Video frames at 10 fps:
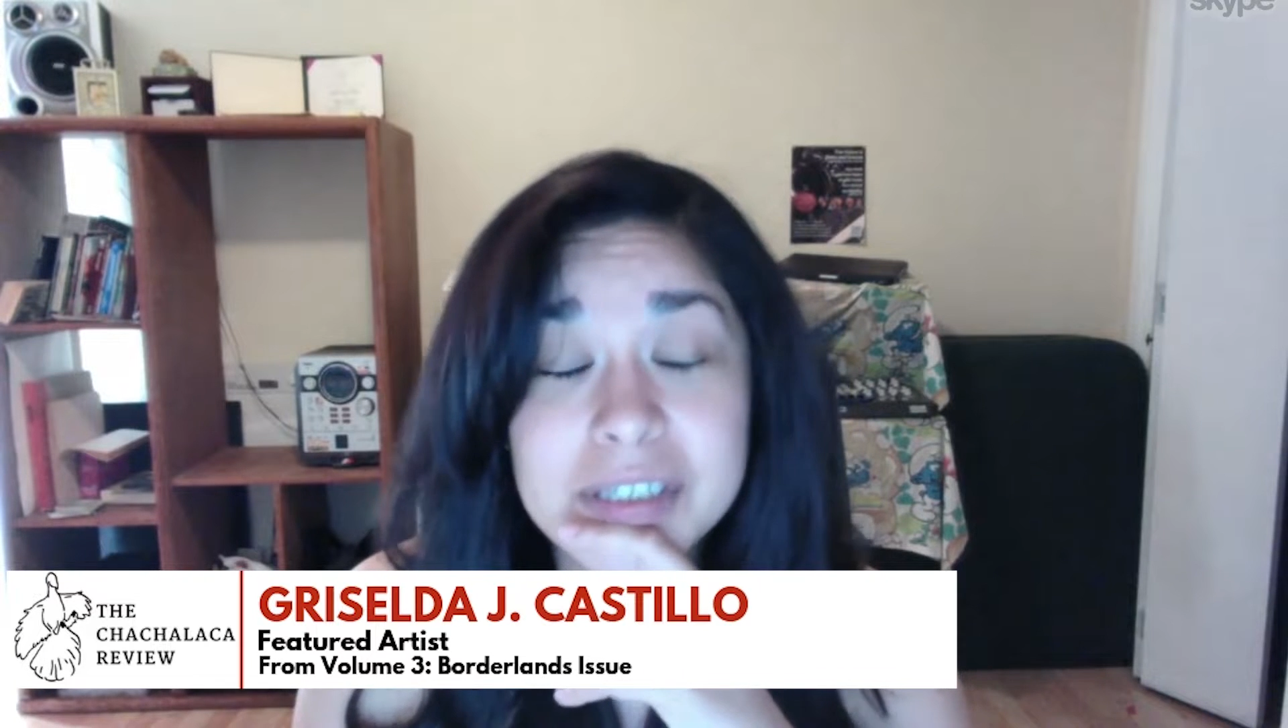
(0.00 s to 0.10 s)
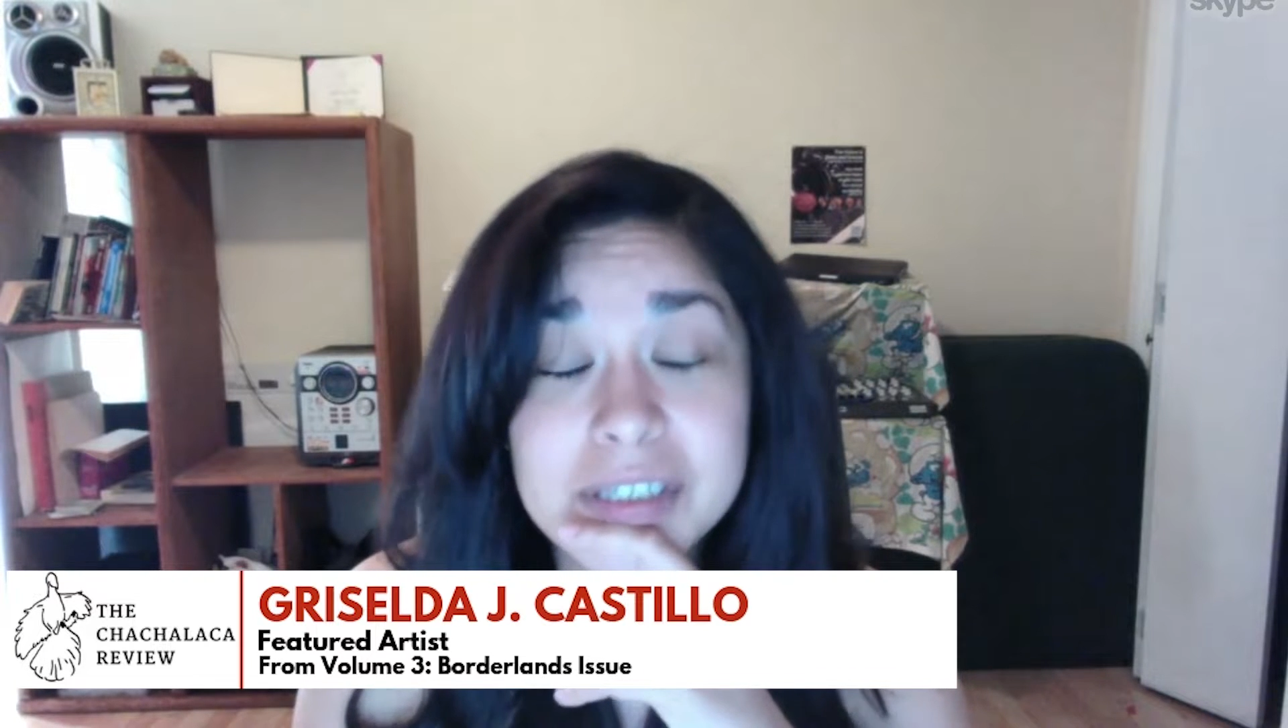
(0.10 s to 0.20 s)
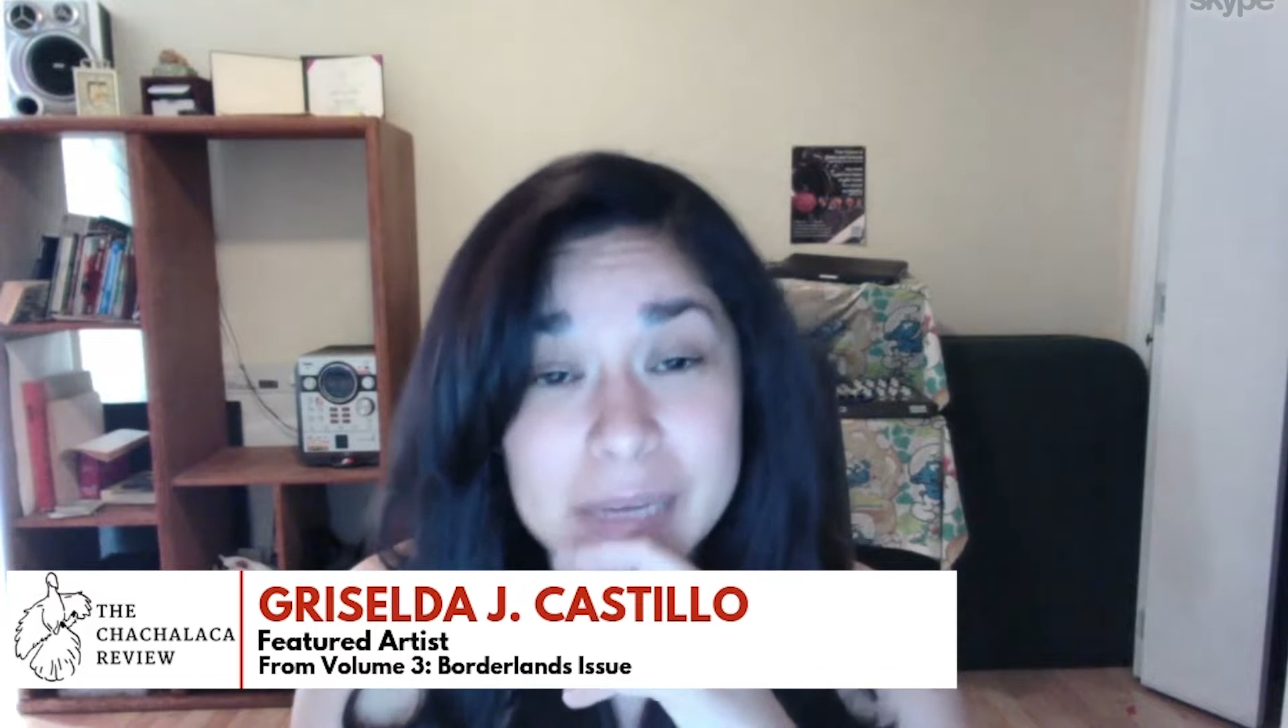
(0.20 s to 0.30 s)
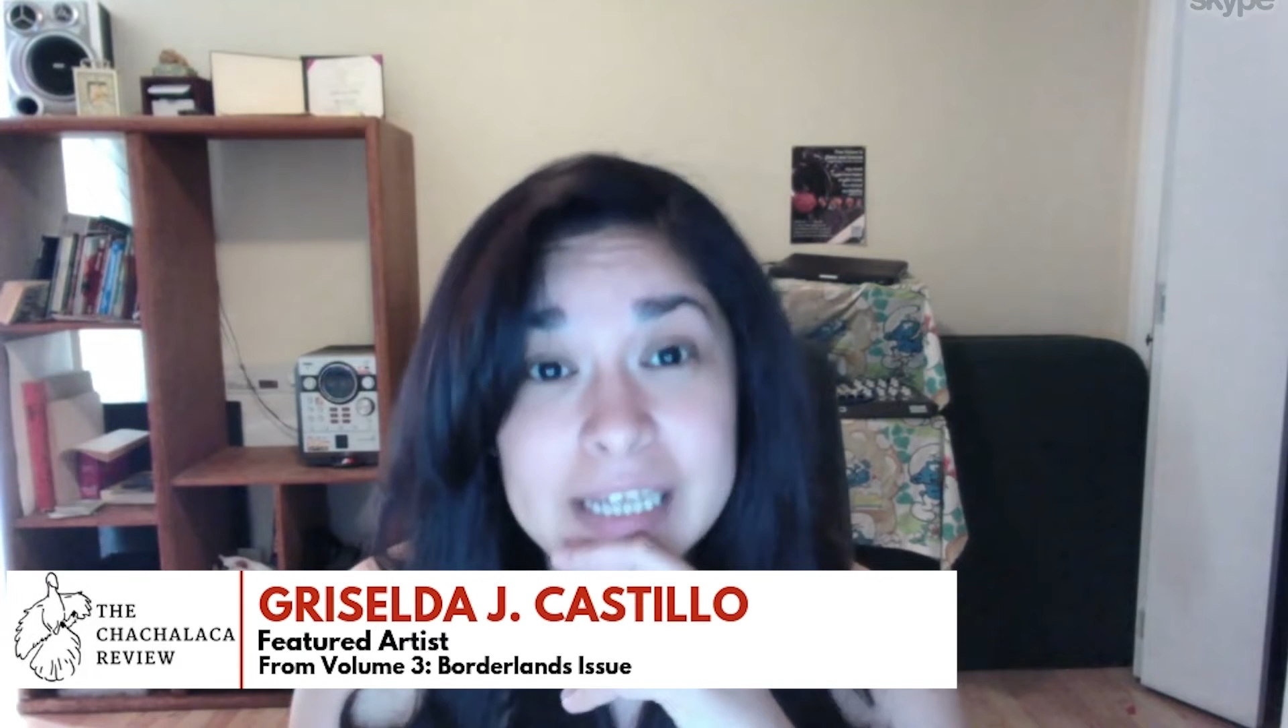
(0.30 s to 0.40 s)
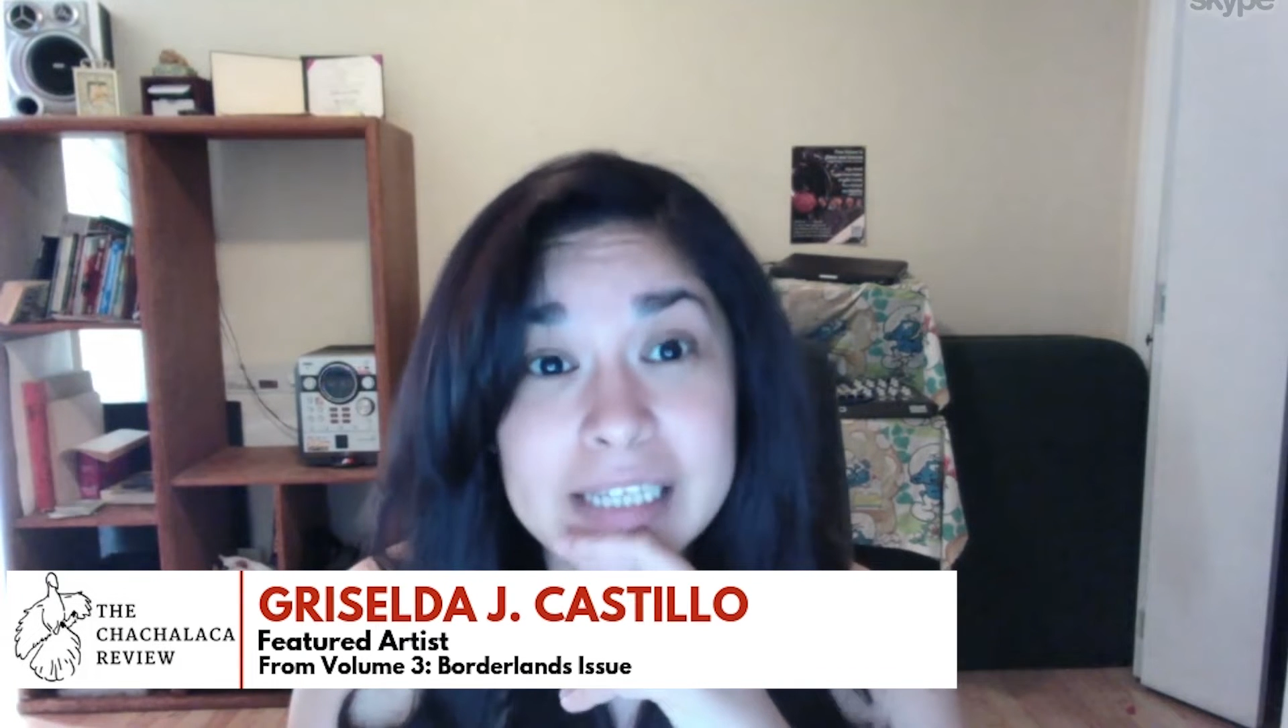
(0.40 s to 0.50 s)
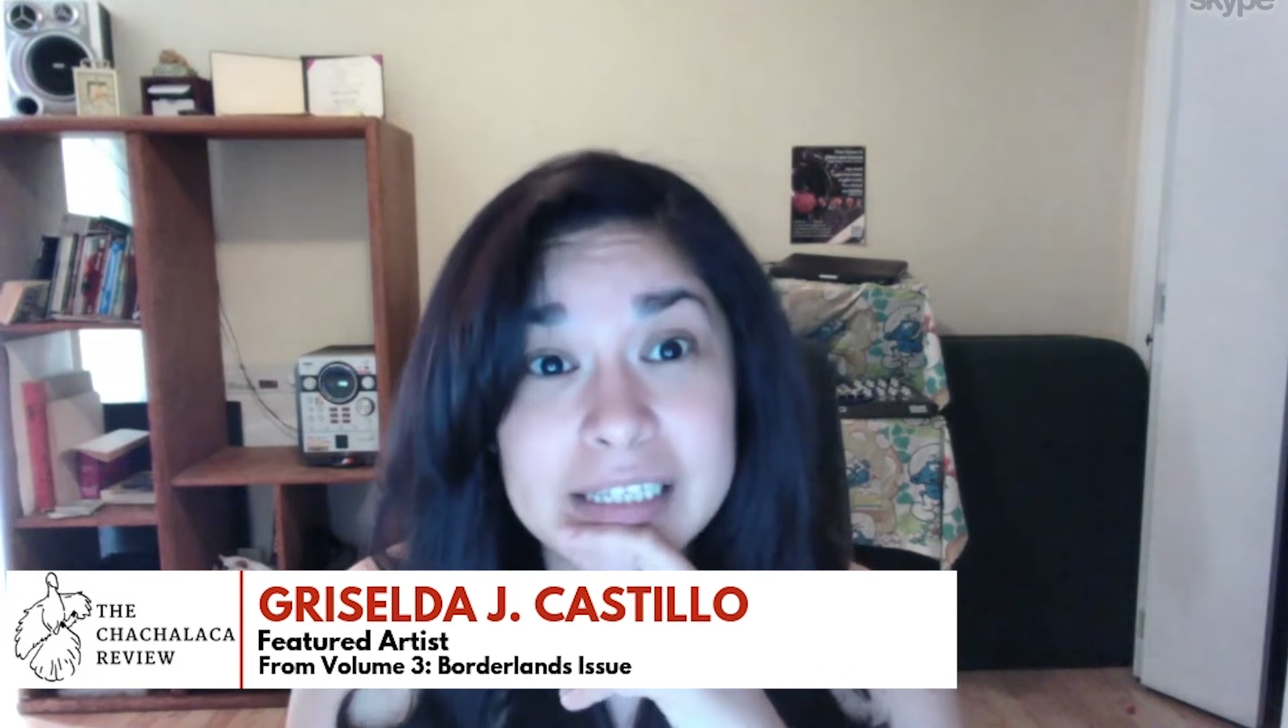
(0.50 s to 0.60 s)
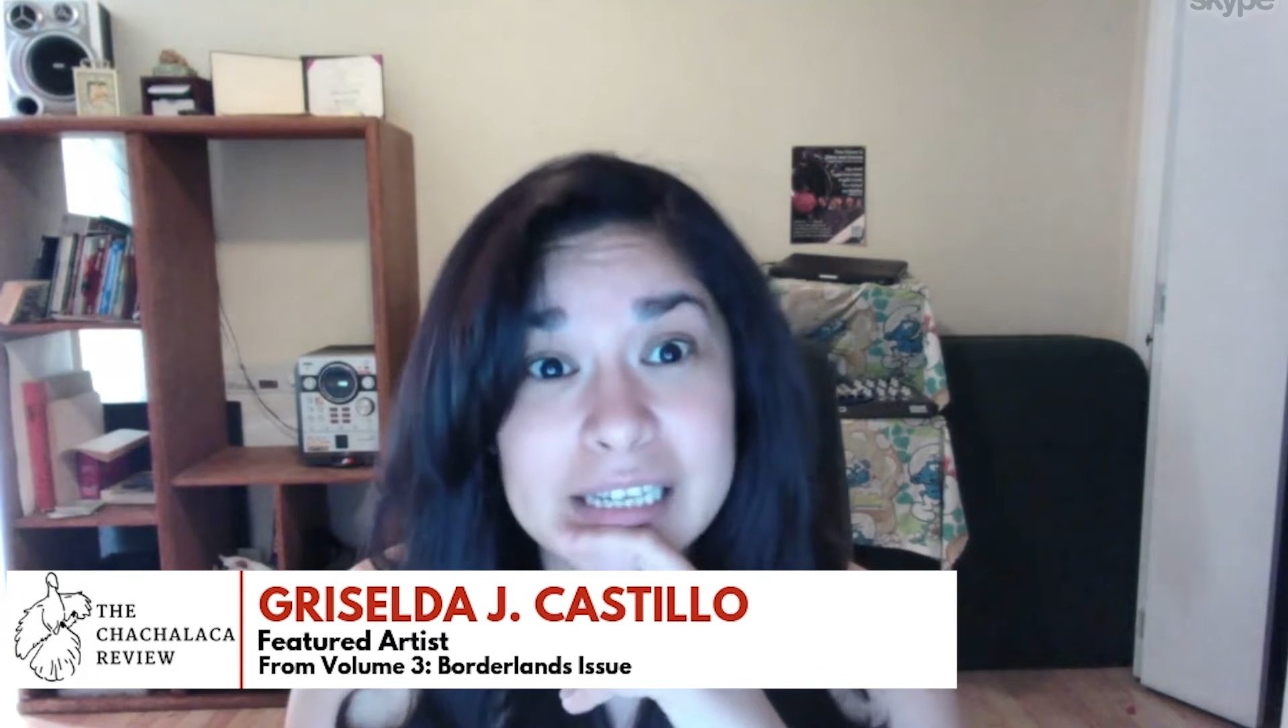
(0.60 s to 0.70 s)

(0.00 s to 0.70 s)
depends.